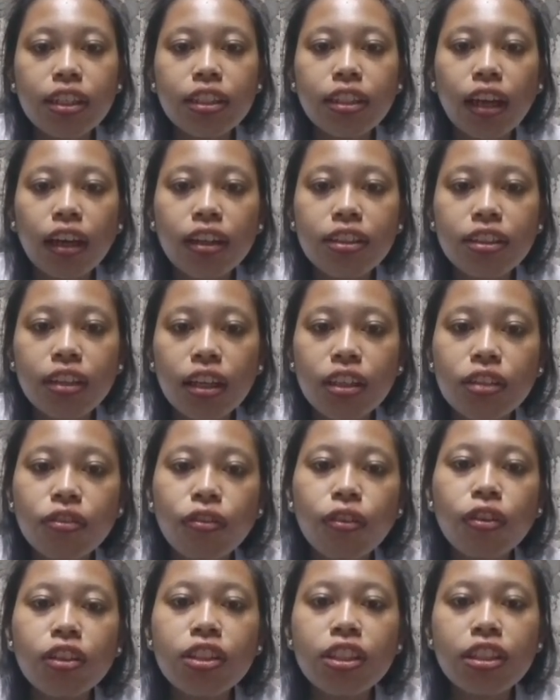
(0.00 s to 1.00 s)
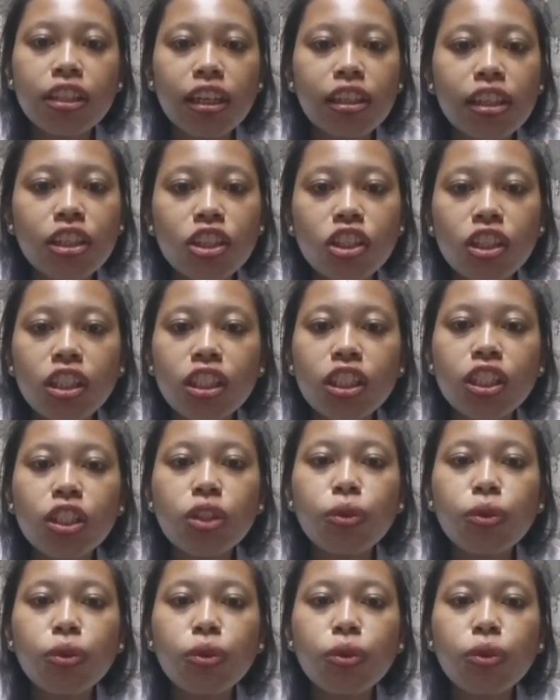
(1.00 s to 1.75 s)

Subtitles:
successful strategies